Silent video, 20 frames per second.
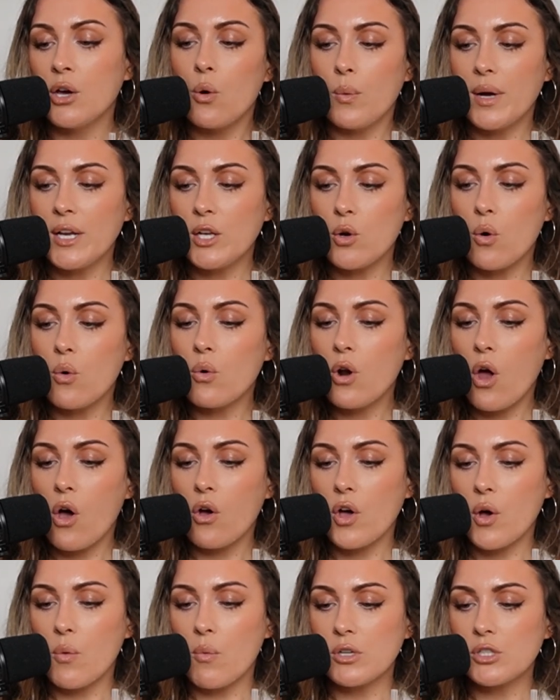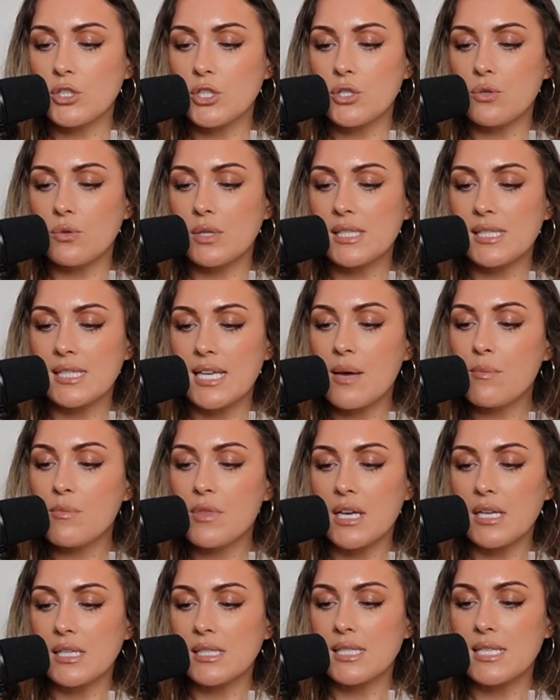We no longer want to do the same
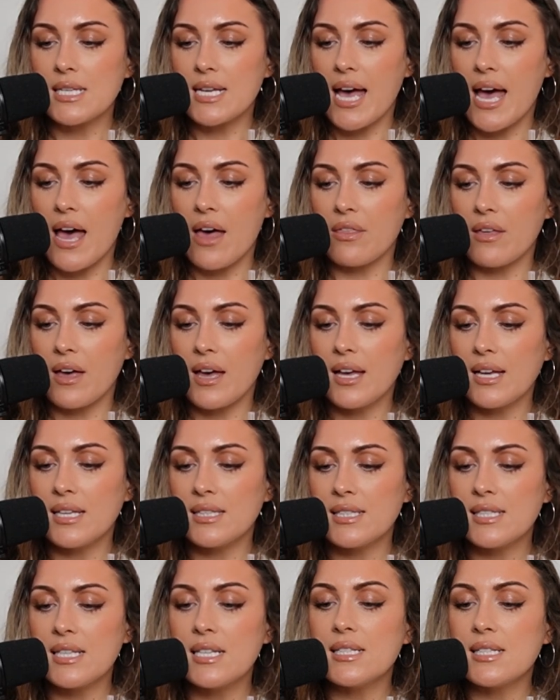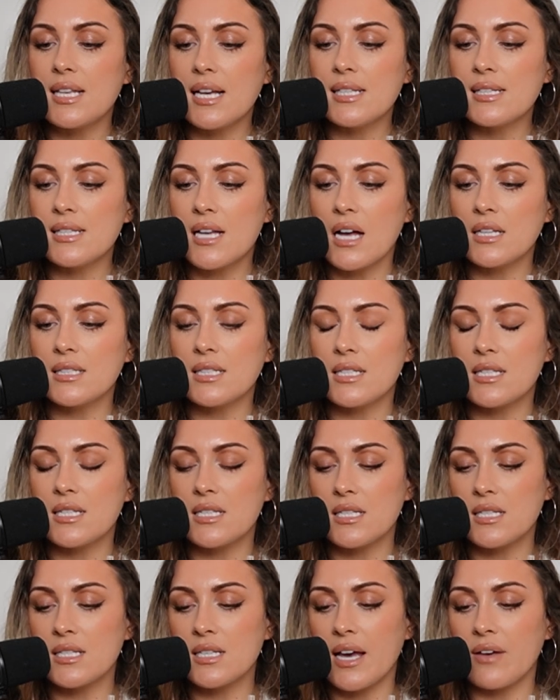things together, and since I started to
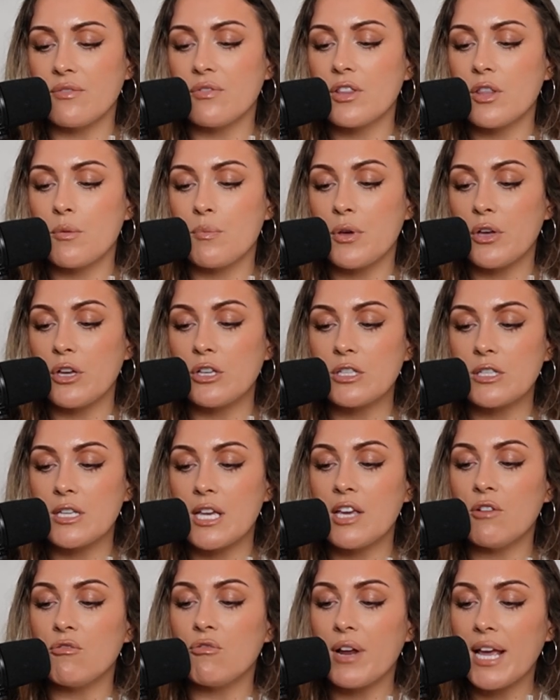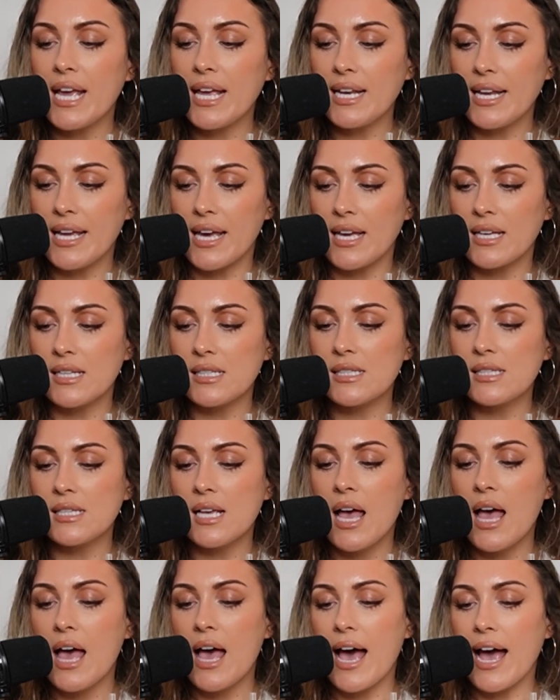discover the person he really is,
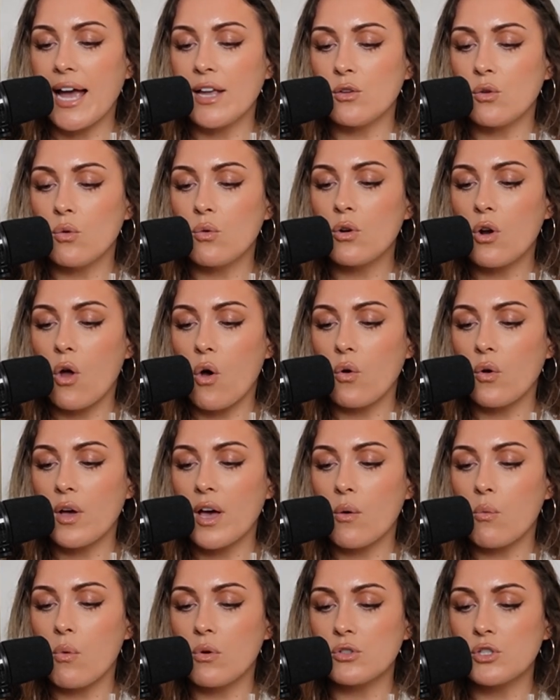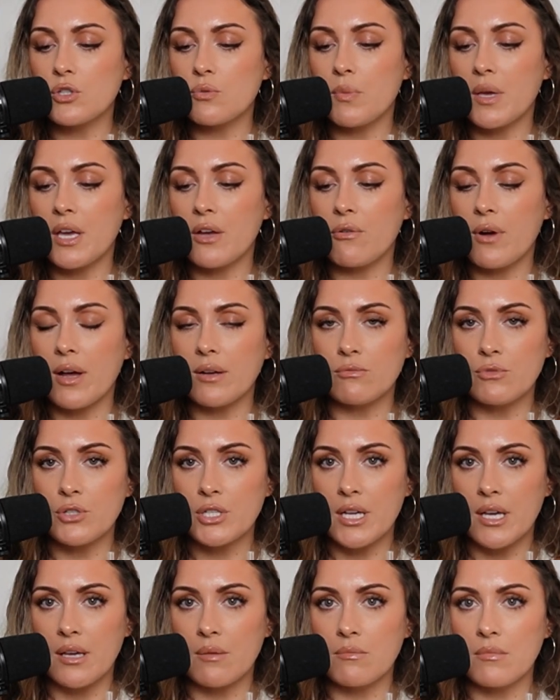I no longer want to be around
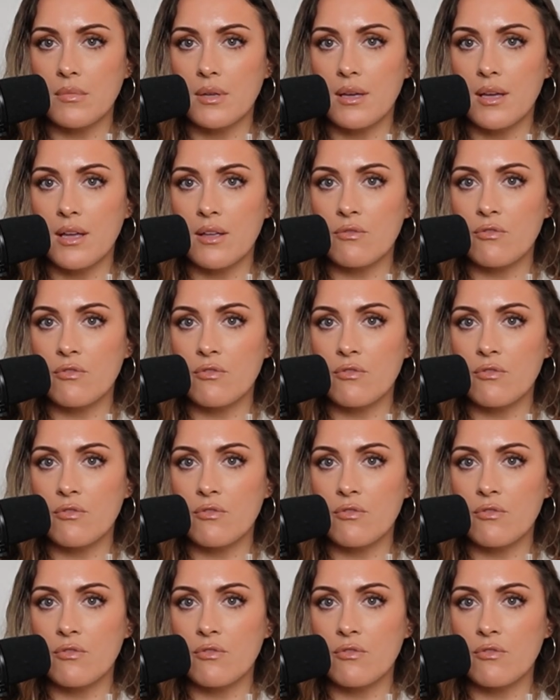him. It